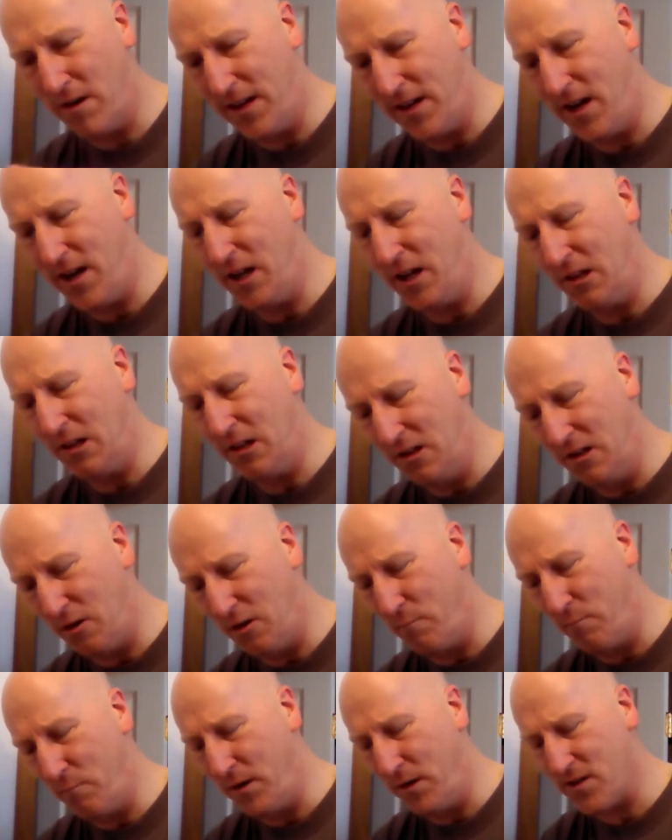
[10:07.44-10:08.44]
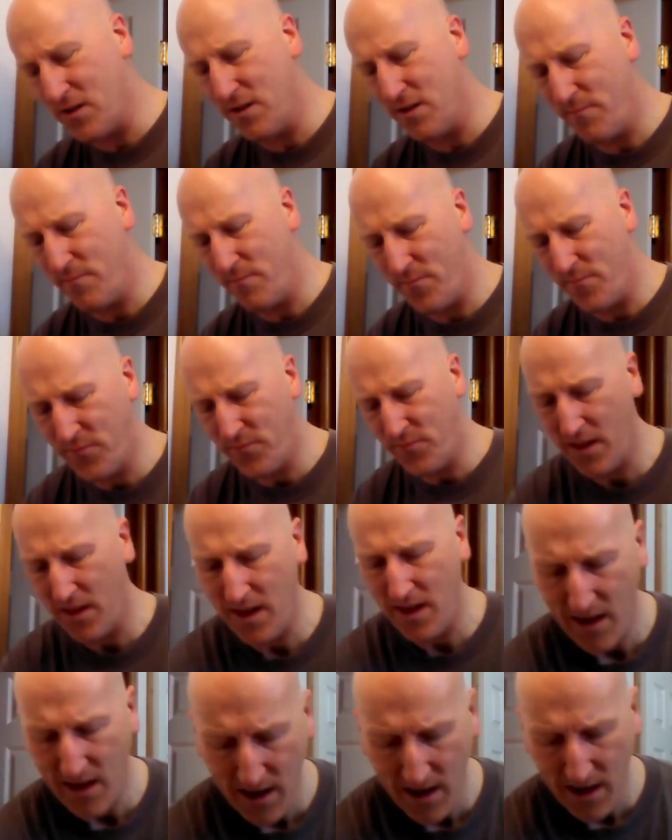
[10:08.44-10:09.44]
it a little bit,
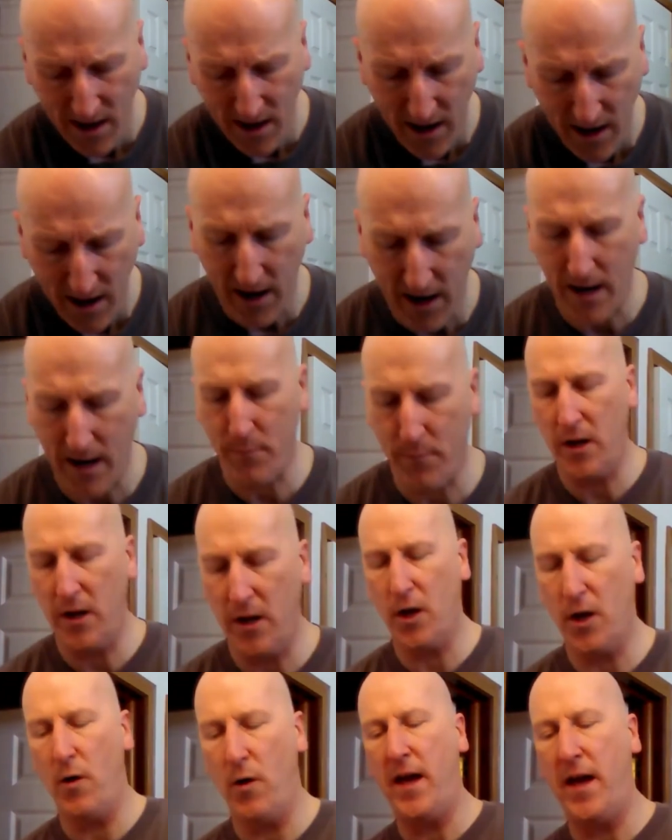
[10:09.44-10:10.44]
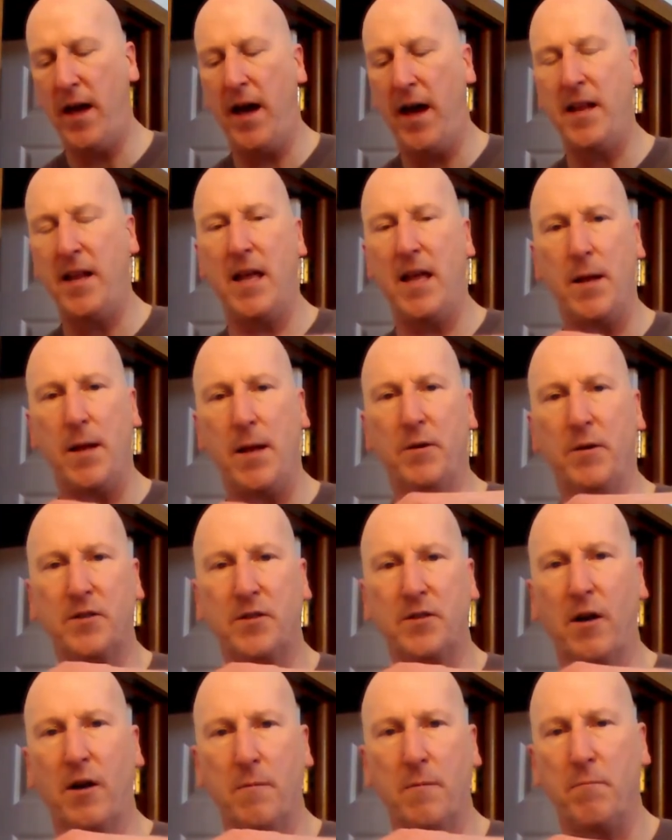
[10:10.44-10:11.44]
and I'm going to go ahead, I'm going to
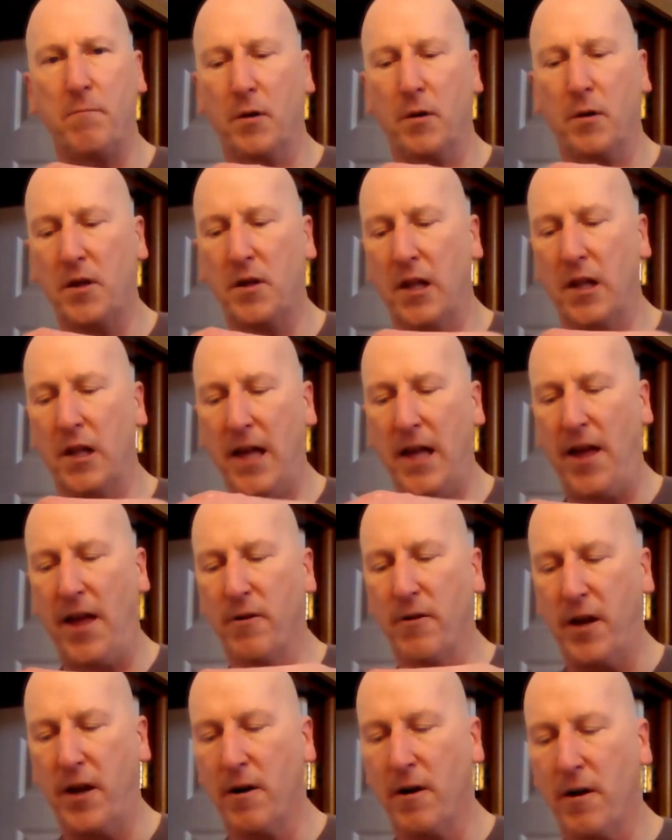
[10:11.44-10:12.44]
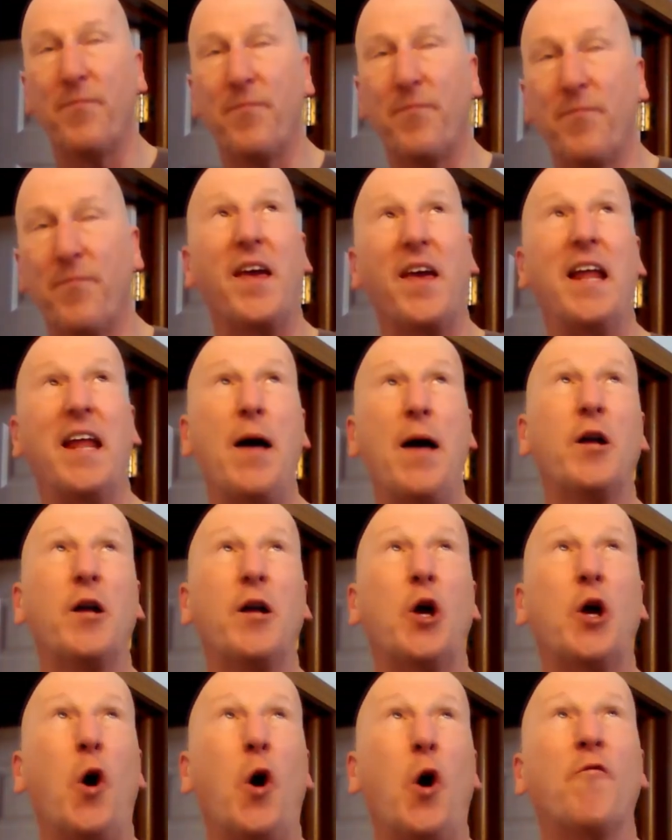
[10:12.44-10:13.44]
start building the lather here, and I'm going
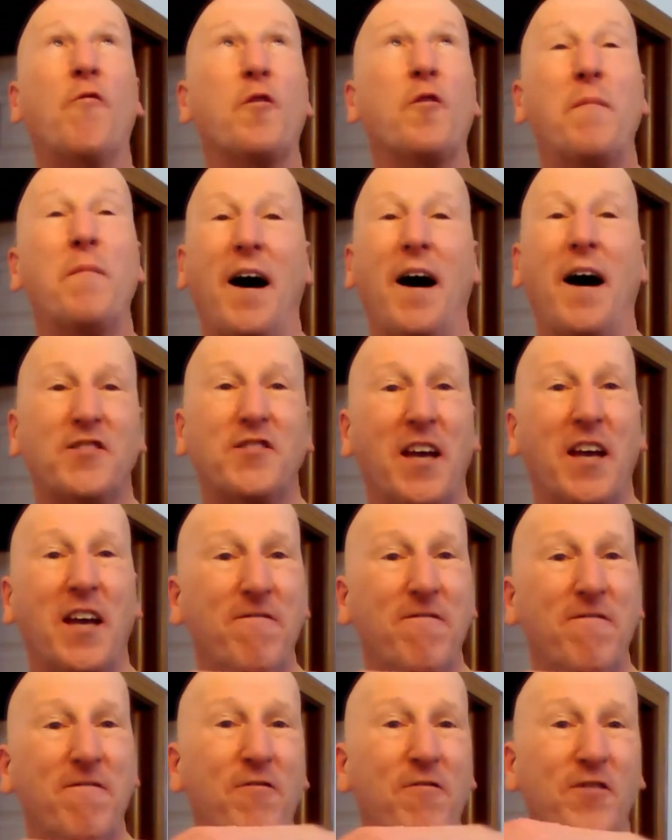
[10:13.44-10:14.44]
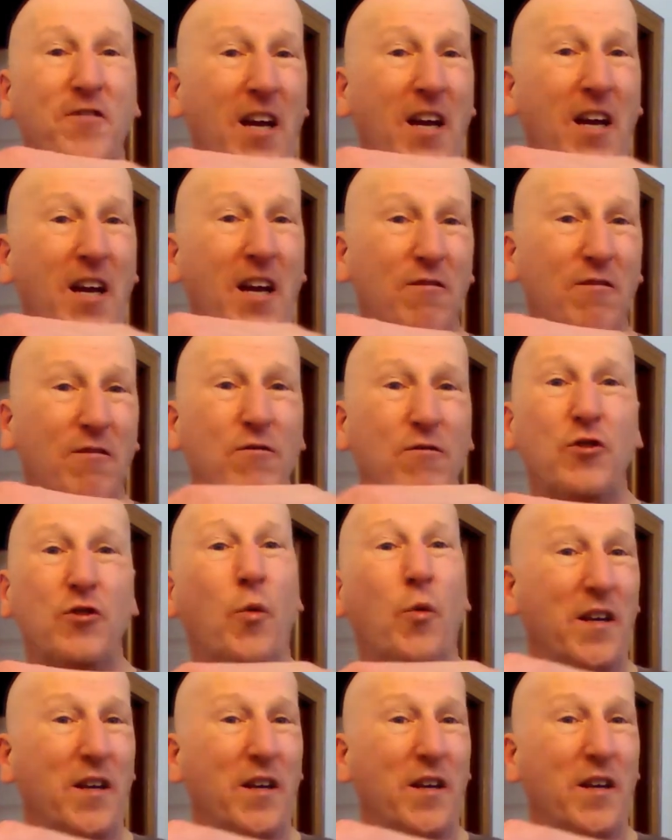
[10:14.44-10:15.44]
to go for about, say, 15,
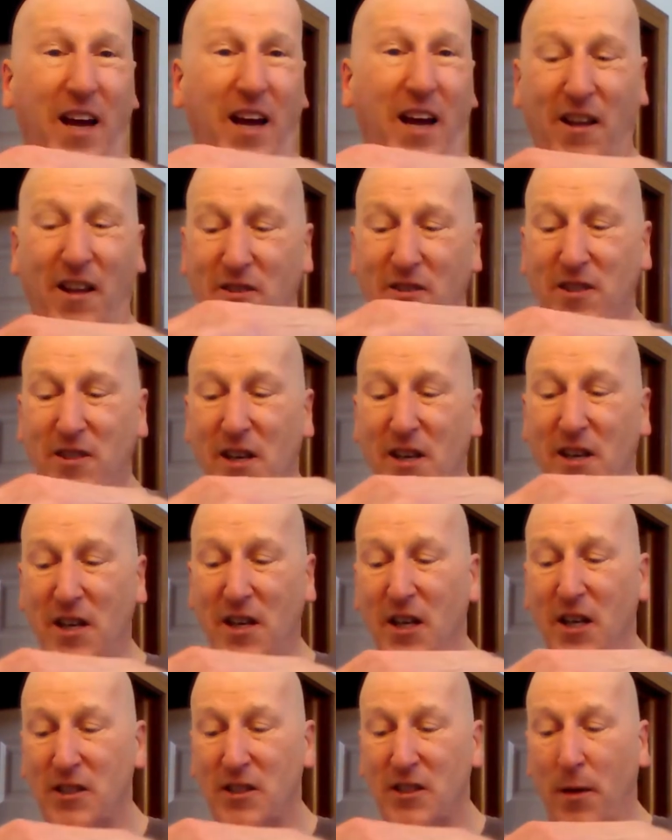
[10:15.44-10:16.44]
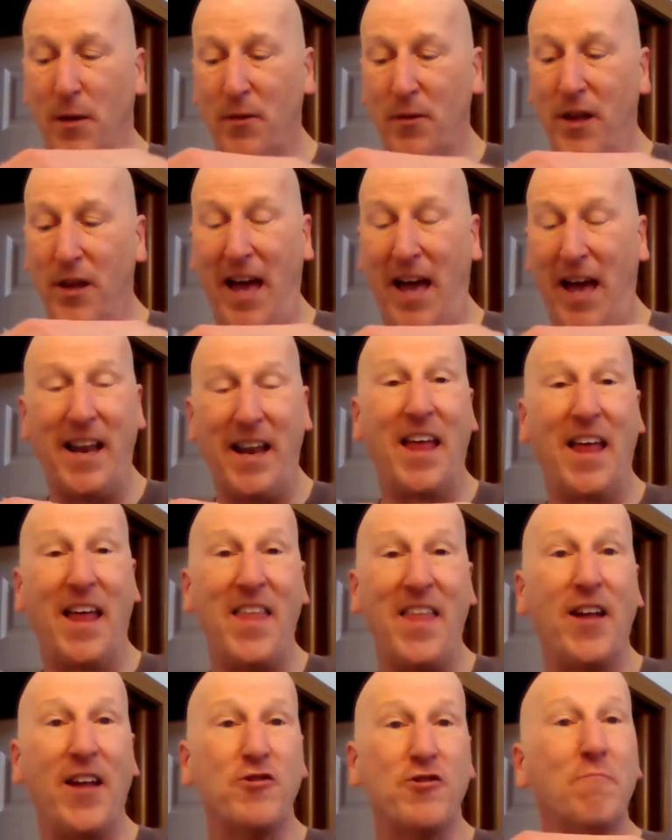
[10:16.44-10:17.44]
20 seconds, something like that, and
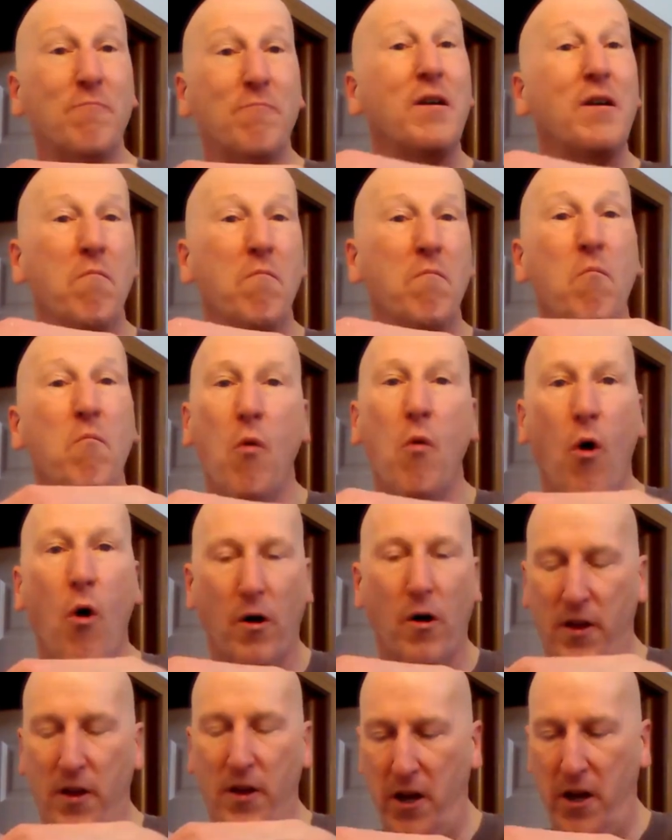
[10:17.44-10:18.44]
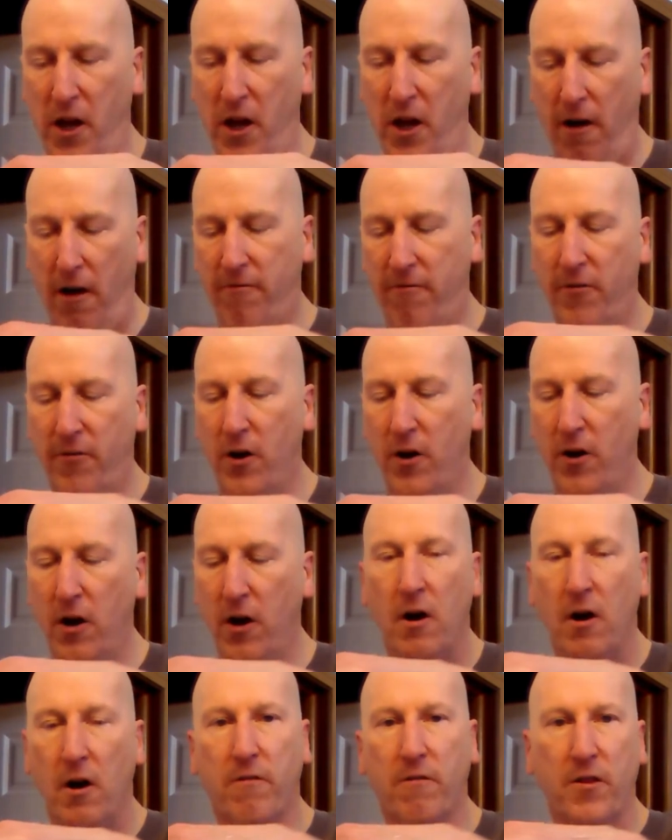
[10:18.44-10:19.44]
that should be more than enough
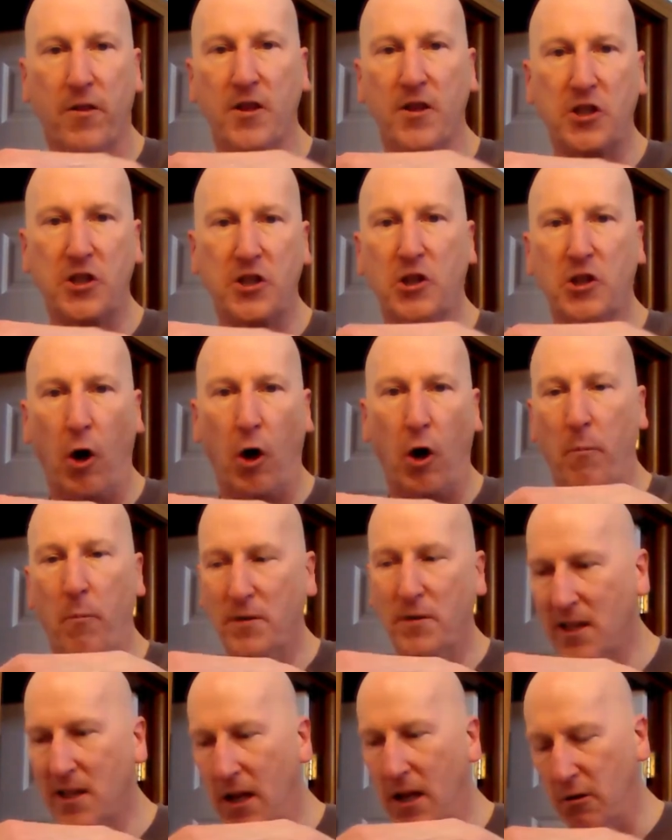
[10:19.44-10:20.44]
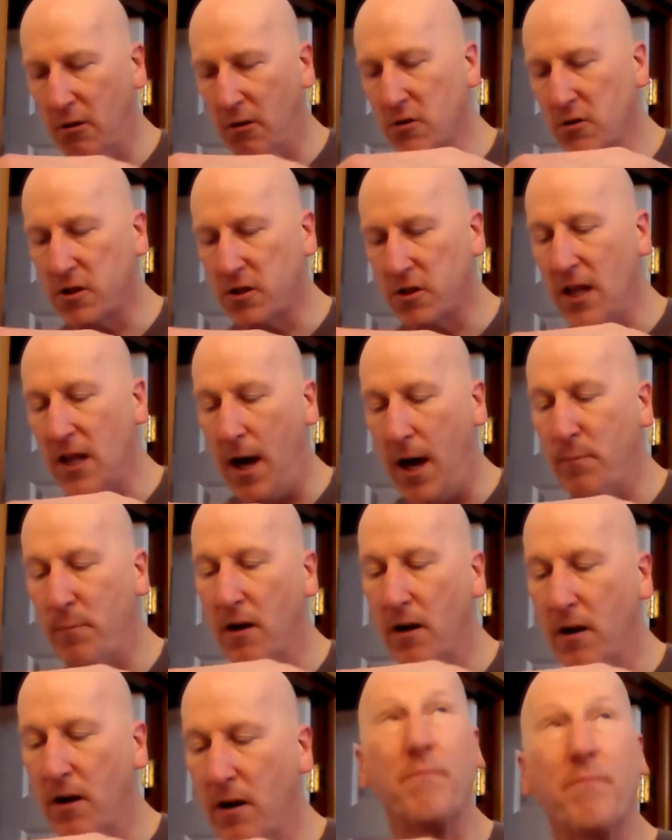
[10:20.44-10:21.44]
for this soap. It's going to get a little sloppy
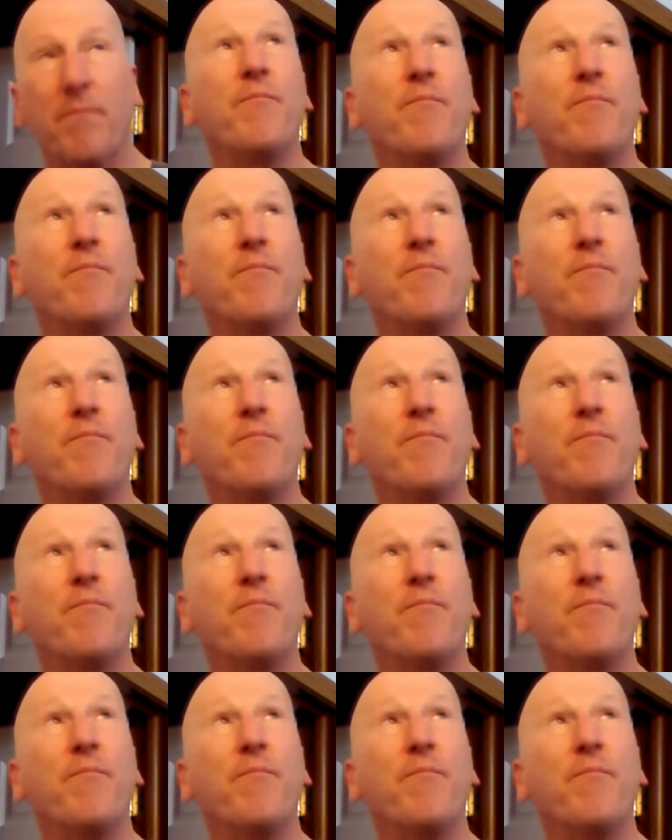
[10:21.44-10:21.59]
here.